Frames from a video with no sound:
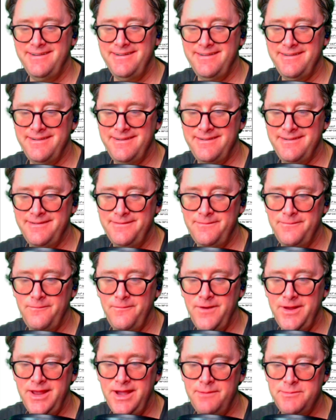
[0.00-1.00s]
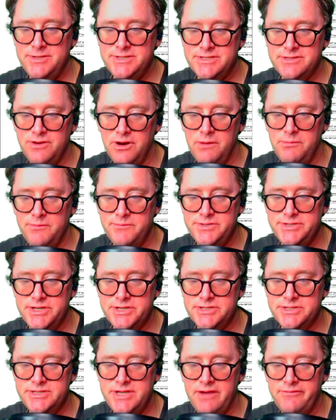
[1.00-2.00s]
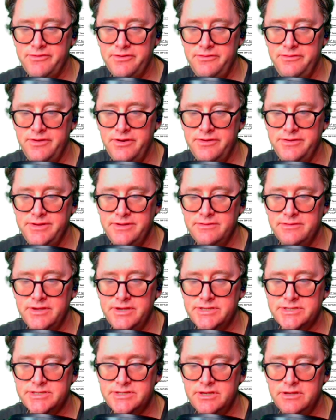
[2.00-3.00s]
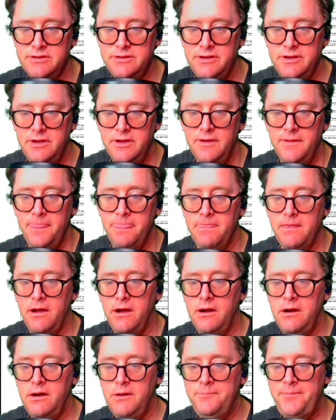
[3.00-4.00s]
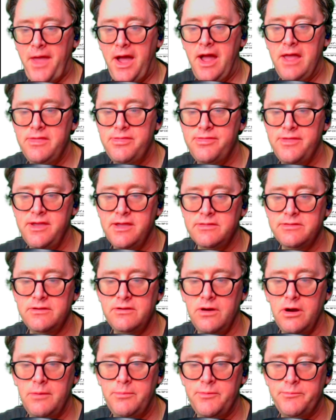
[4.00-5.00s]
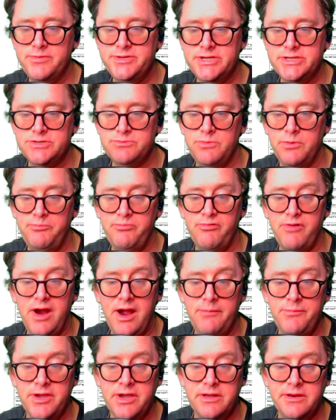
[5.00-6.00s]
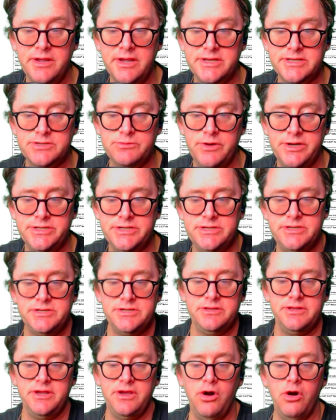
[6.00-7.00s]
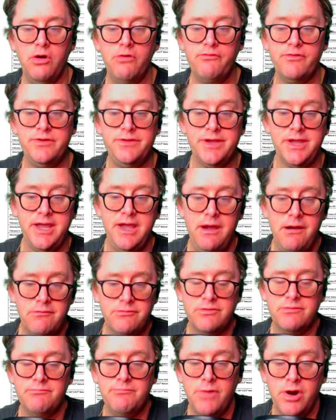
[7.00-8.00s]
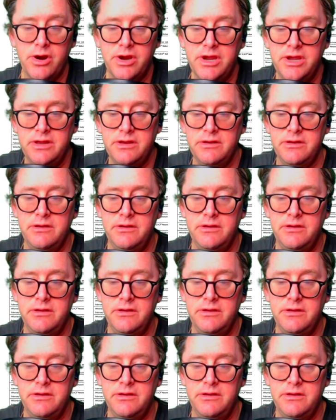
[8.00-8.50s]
What happens to open positions after they're delisted? I think the open positions will probably going to get switched into the over-the-counter market.